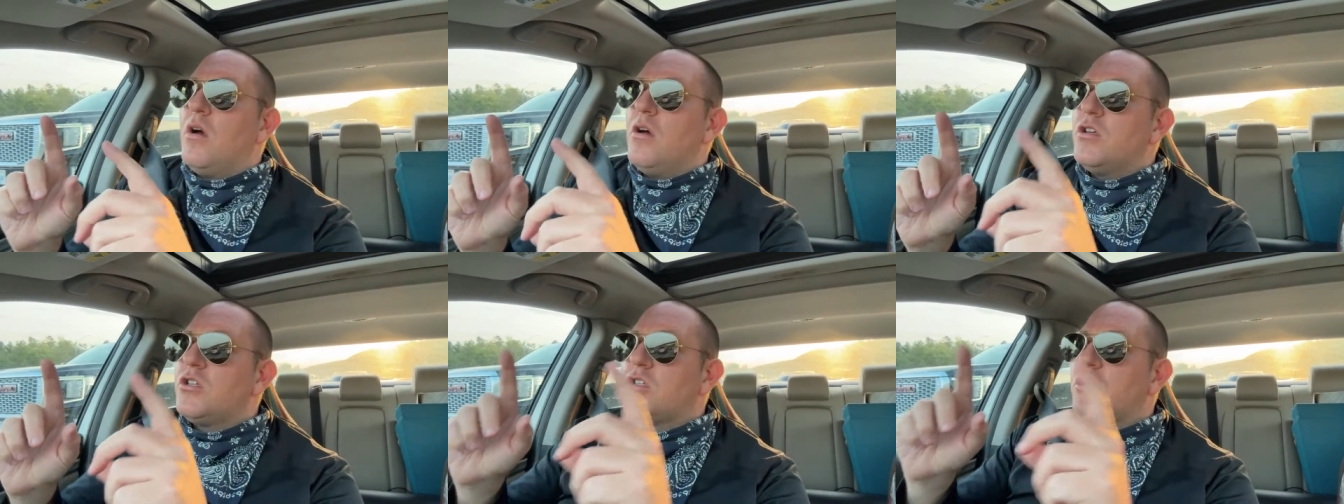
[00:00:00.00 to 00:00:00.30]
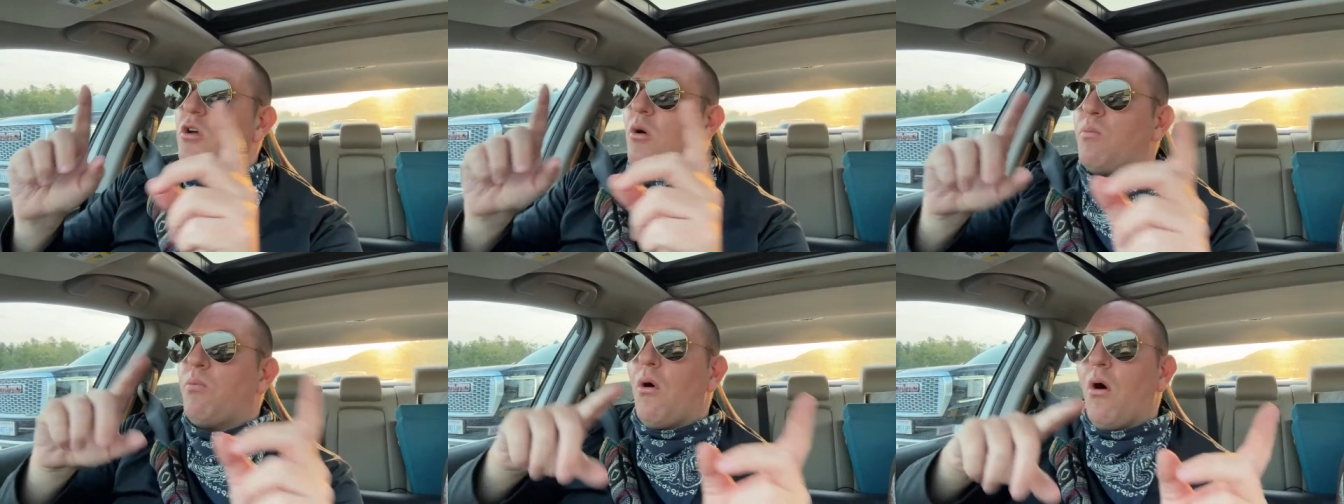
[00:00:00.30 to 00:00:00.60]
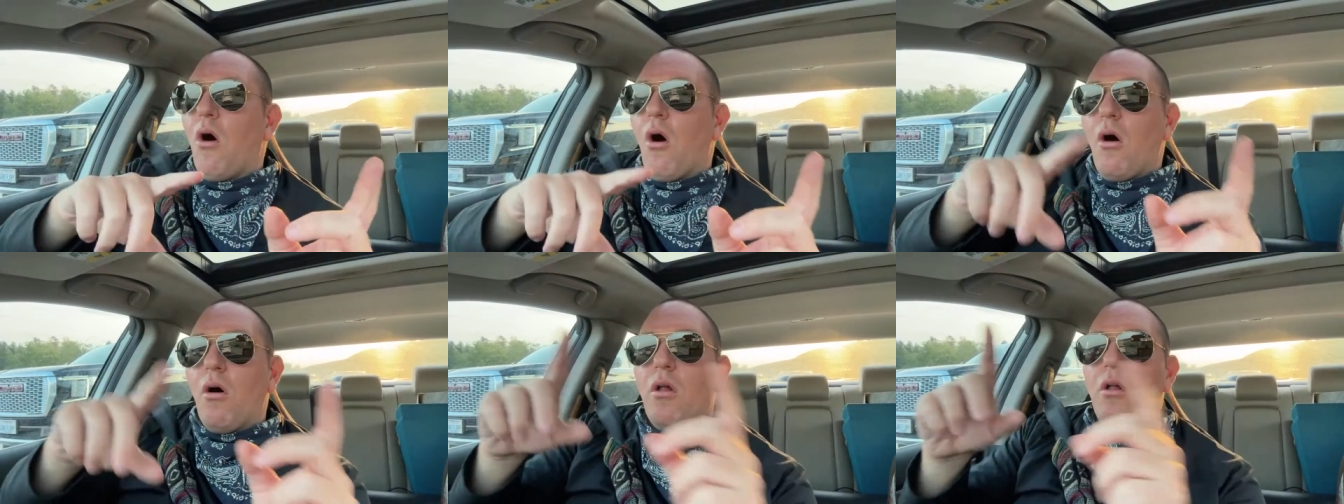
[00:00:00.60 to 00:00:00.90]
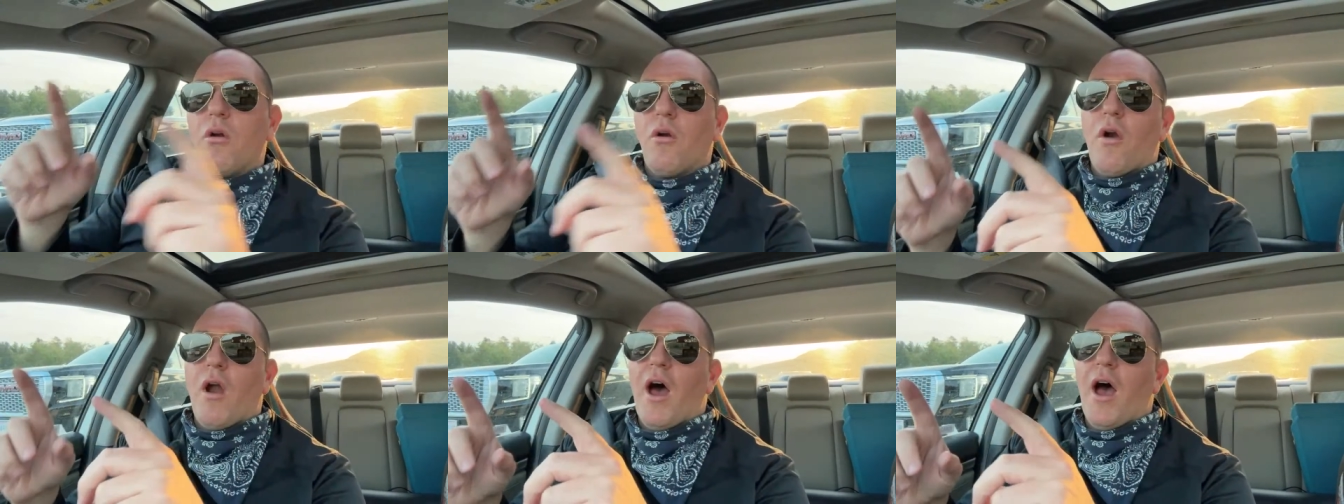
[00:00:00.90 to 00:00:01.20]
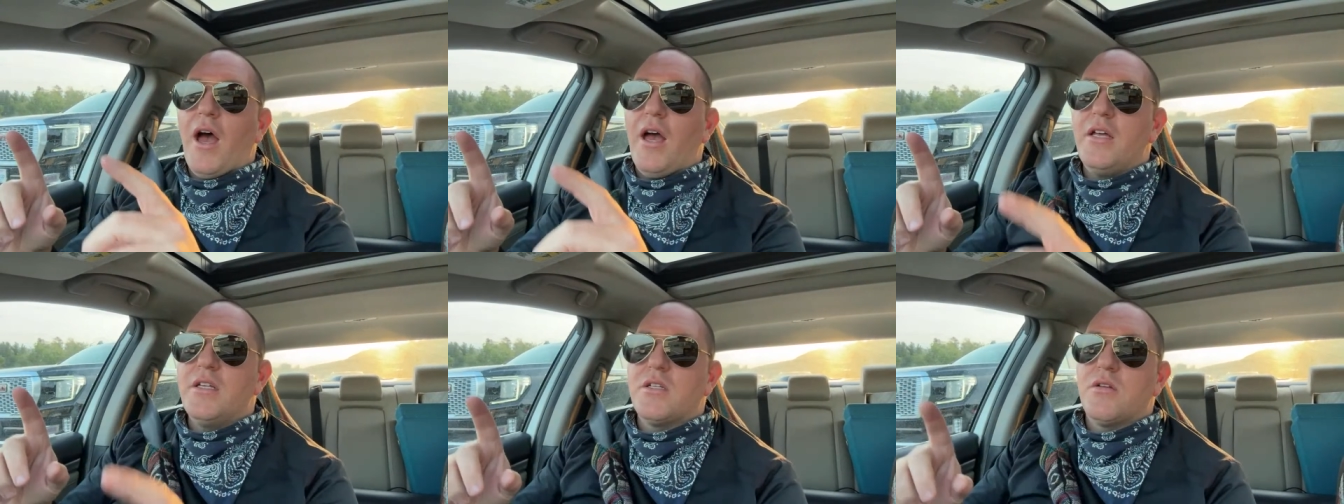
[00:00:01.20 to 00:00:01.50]
so
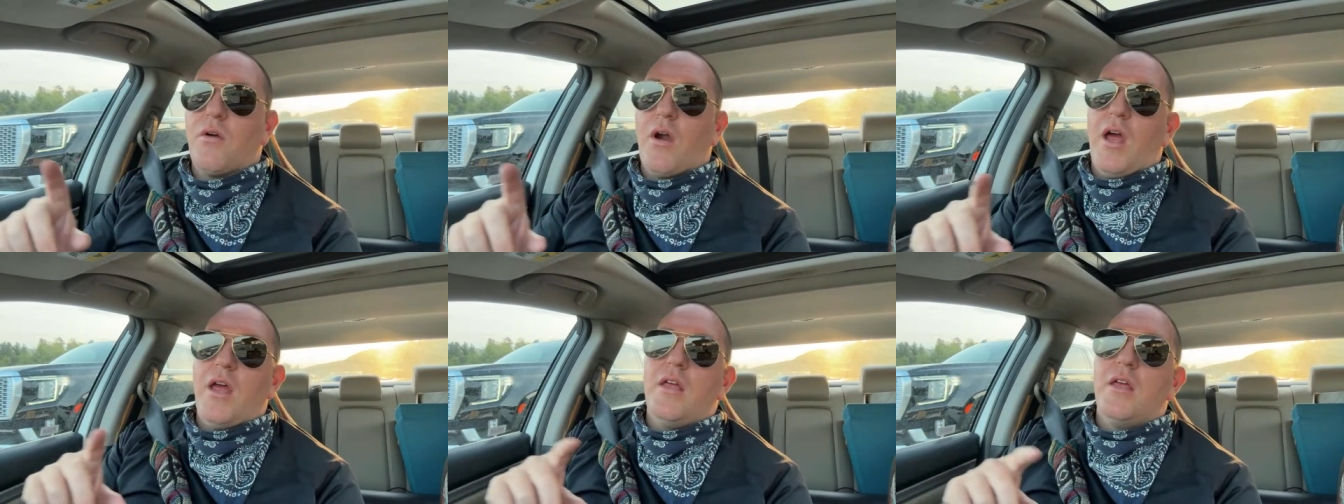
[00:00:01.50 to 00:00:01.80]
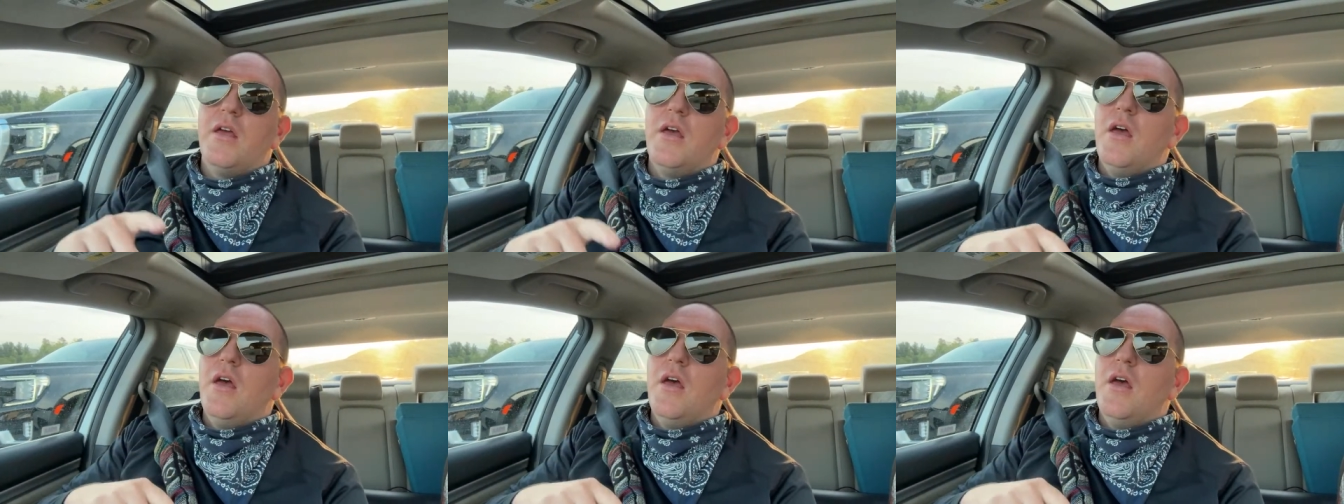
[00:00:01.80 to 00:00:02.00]
polarized, right,